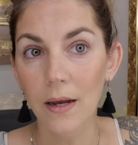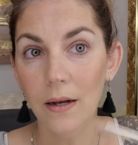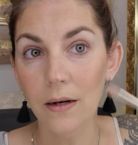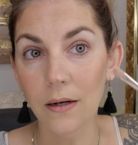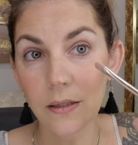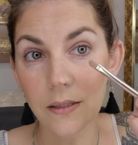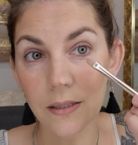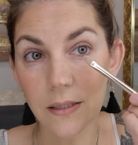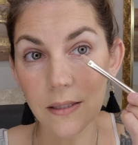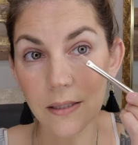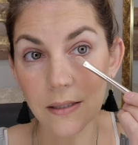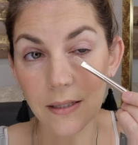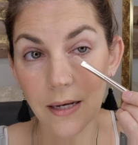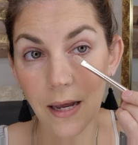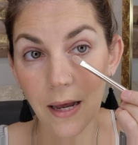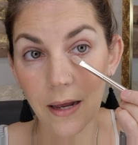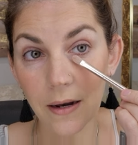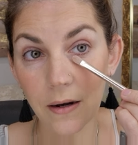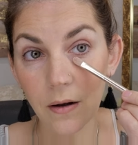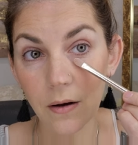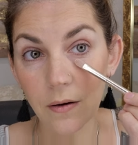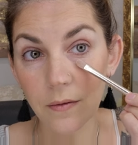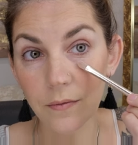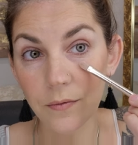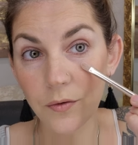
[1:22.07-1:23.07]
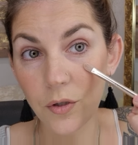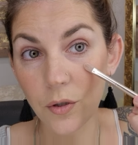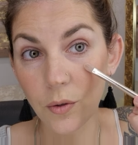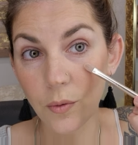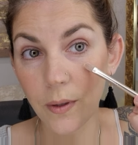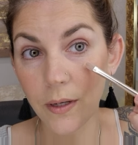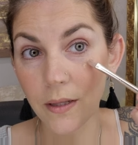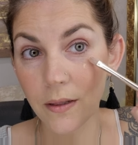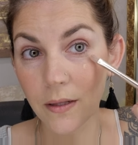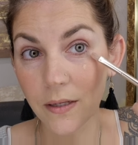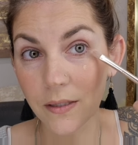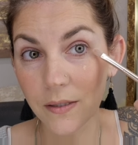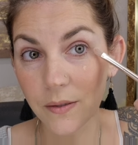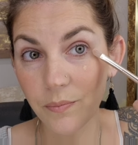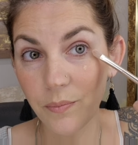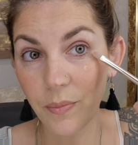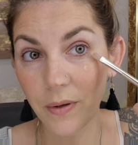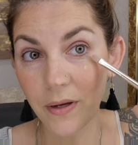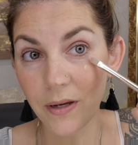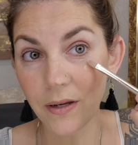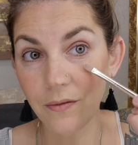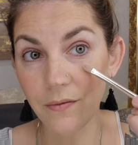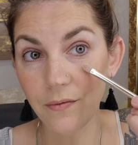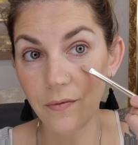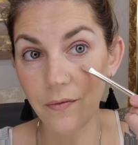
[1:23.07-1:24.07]
and instead of doing this
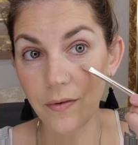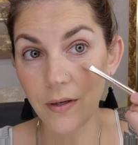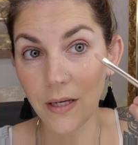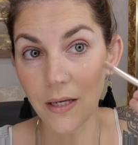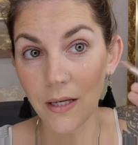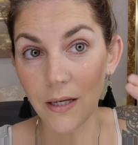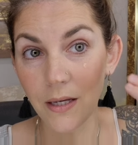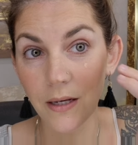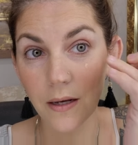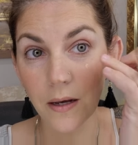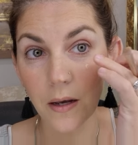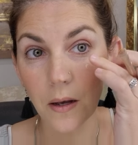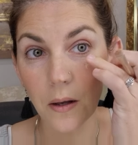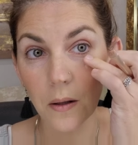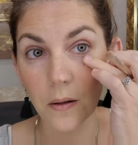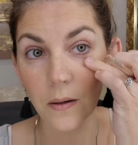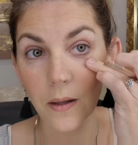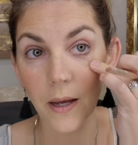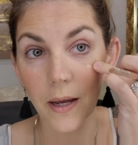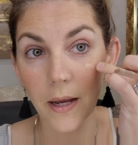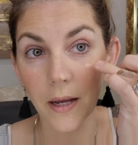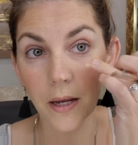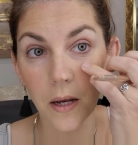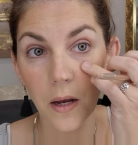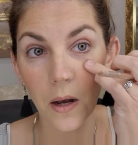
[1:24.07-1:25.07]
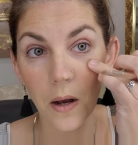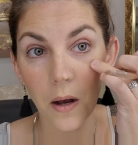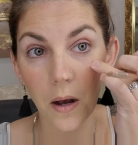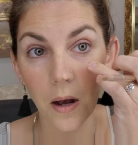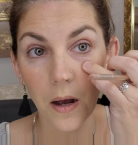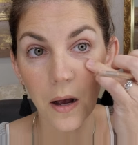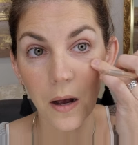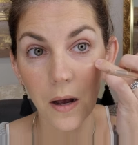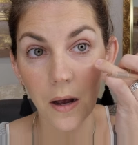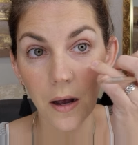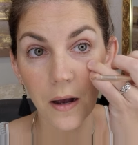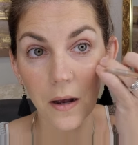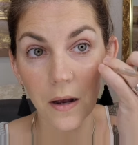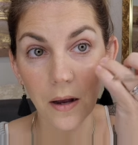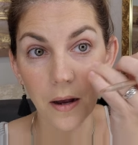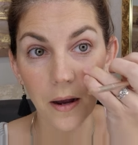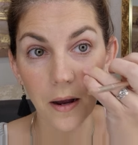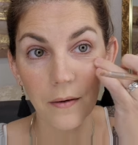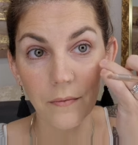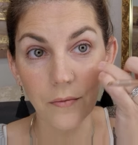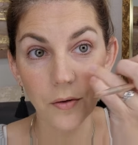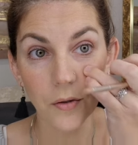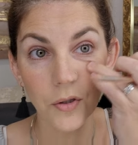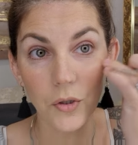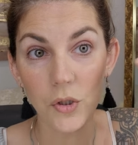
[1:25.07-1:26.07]
big V like uh,
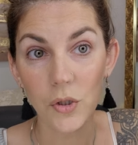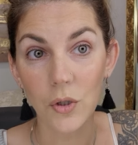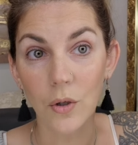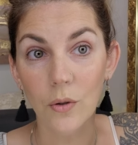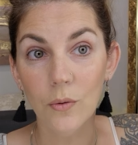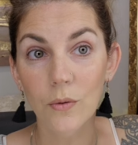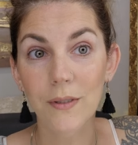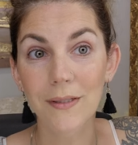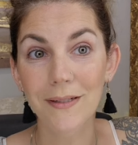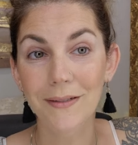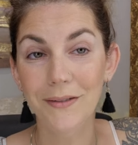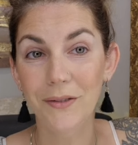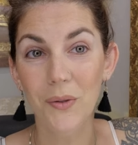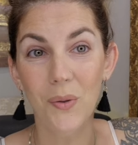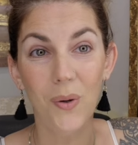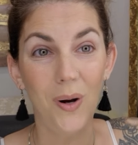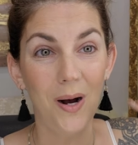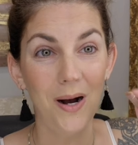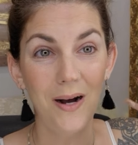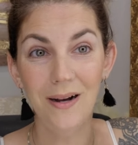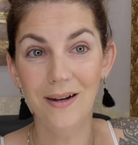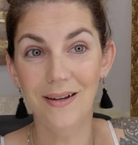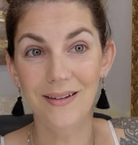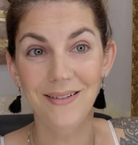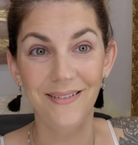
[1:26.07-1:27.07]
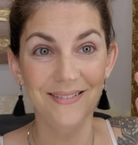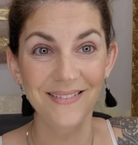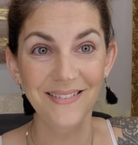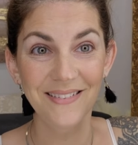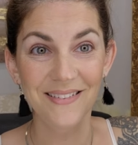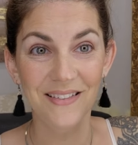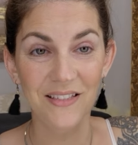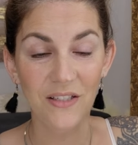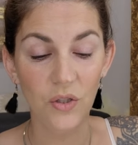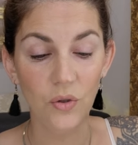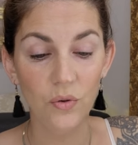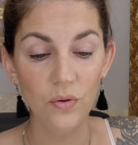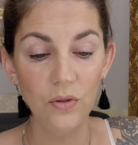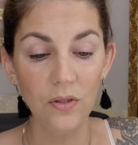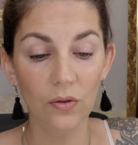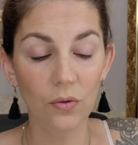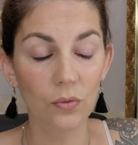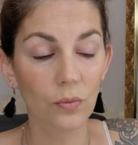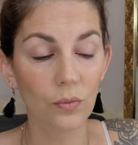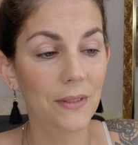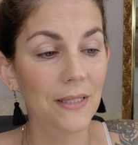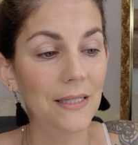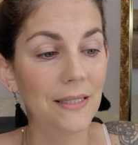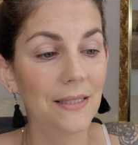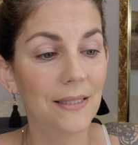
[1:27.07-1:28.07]
everyone shows you on
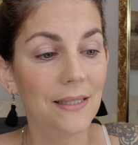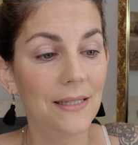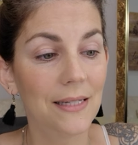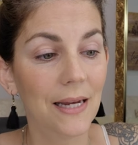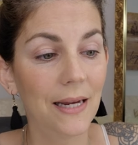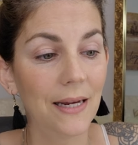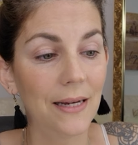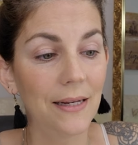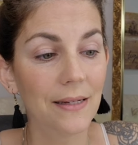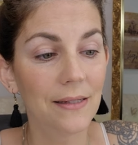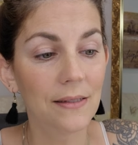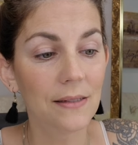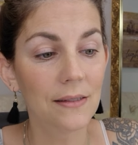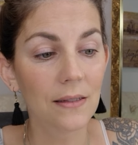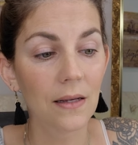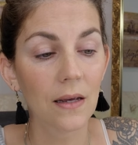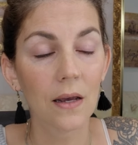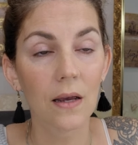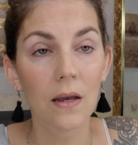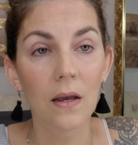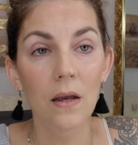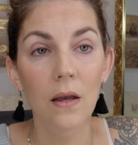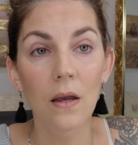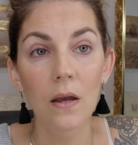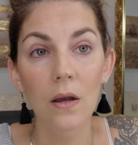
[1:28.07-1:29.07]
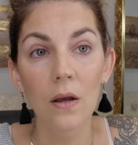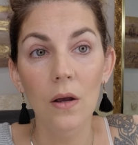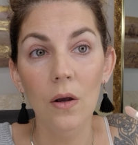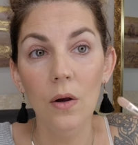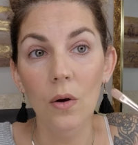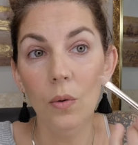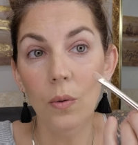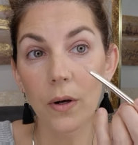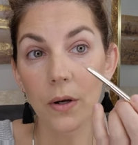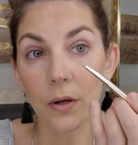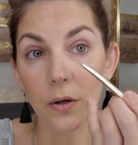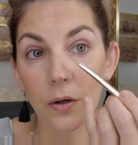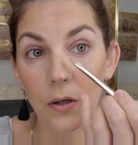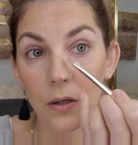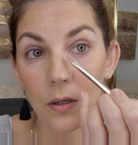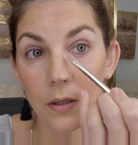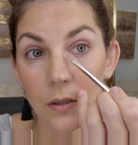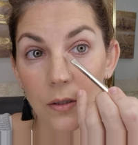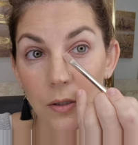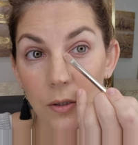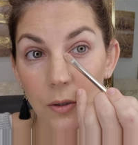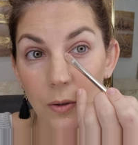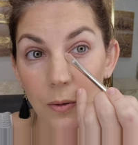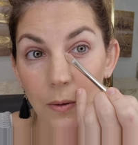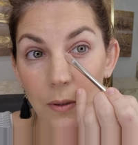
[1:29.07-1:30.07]
YouTube these days, what you're
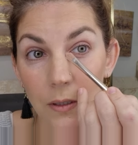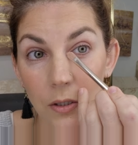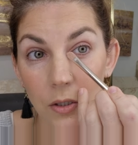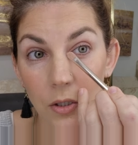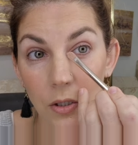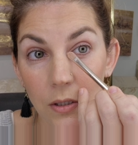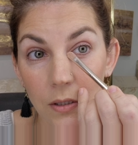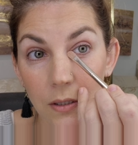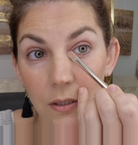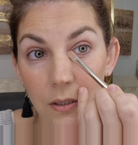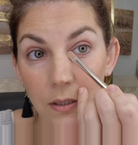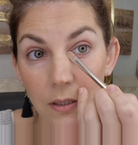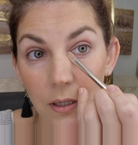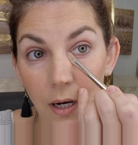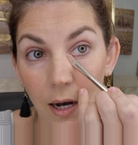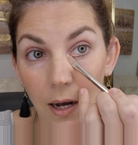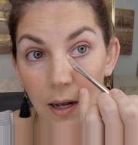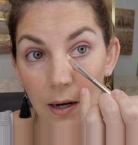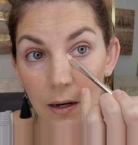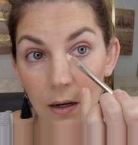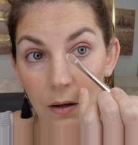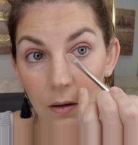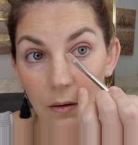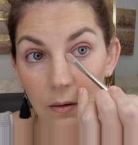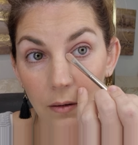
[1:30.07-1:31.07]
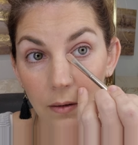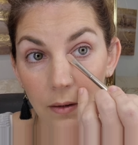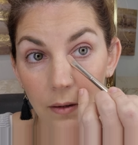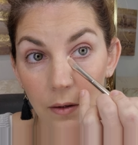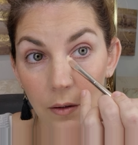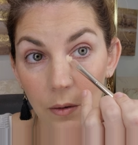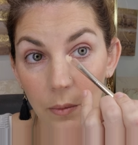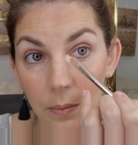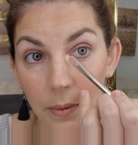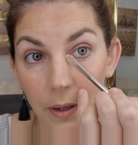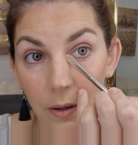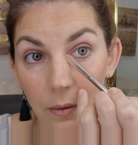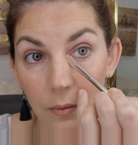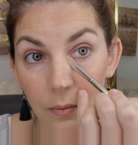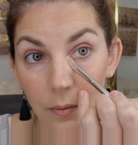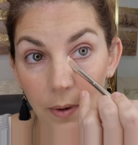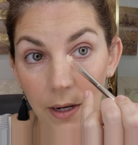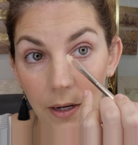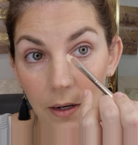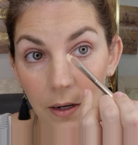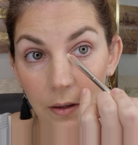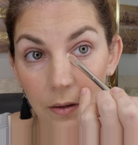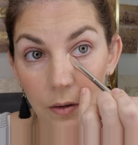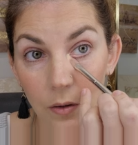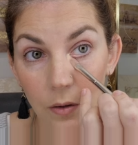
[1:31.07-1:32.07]
gonna do is just dot a little bit
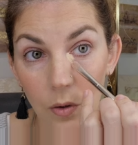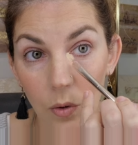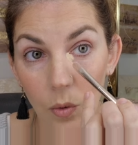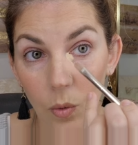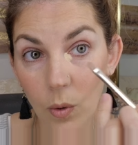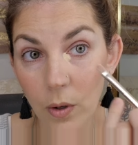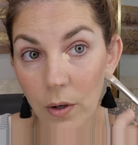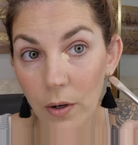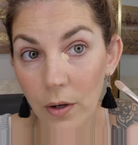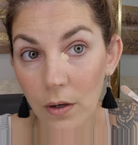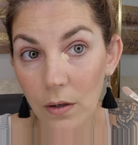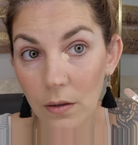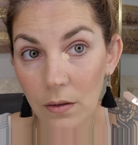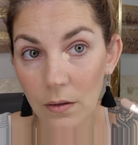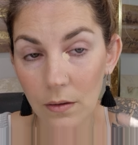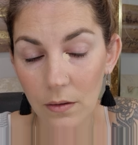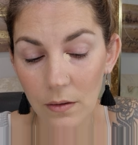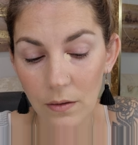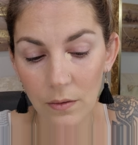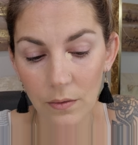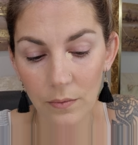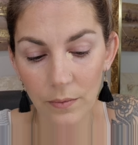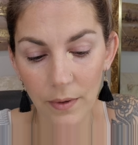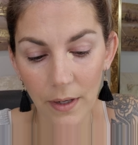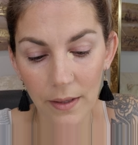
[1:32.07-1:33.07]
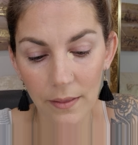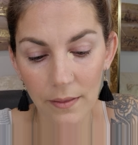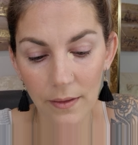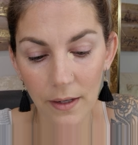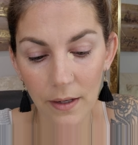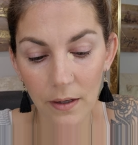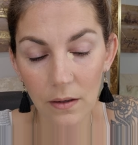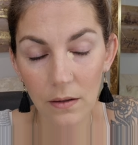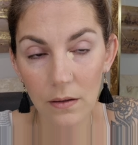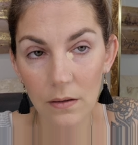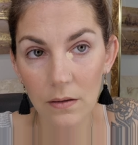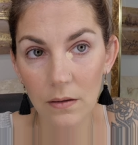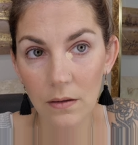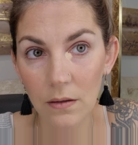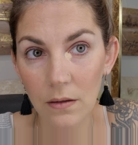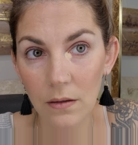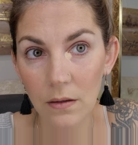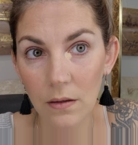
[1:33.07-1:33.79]
right in the corner, right there.